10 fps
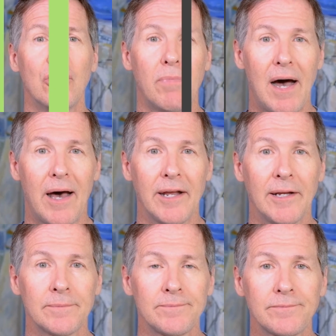body.
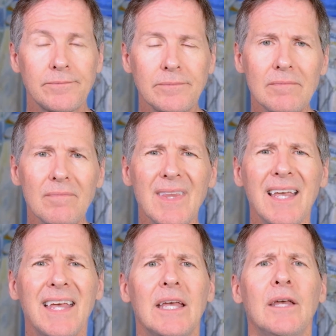
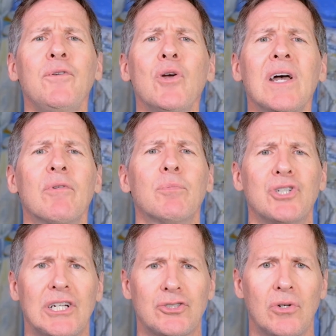If you have a
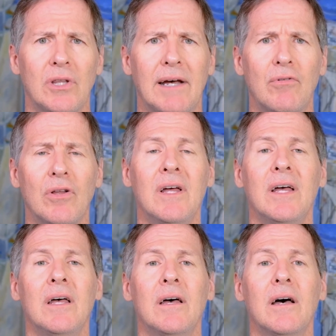progesterone level
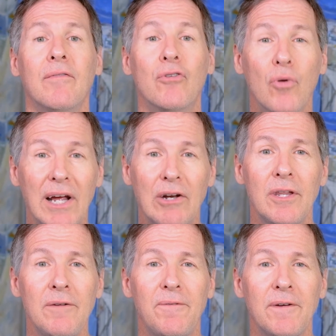of greater
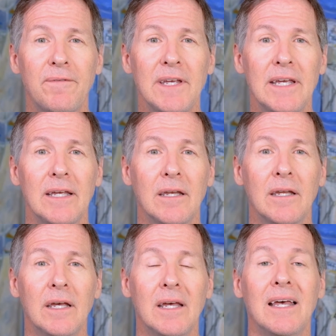than 15,
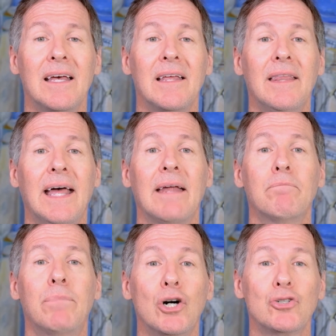that
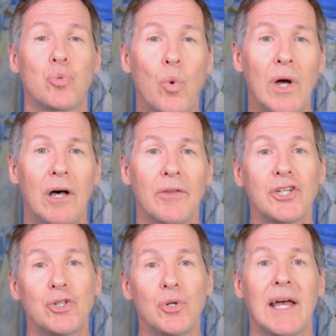bodes well
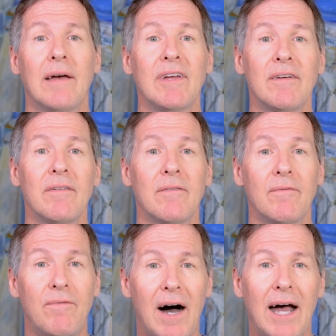that you have a
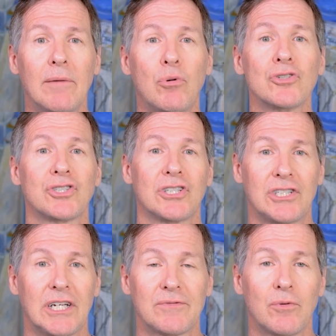viable, successful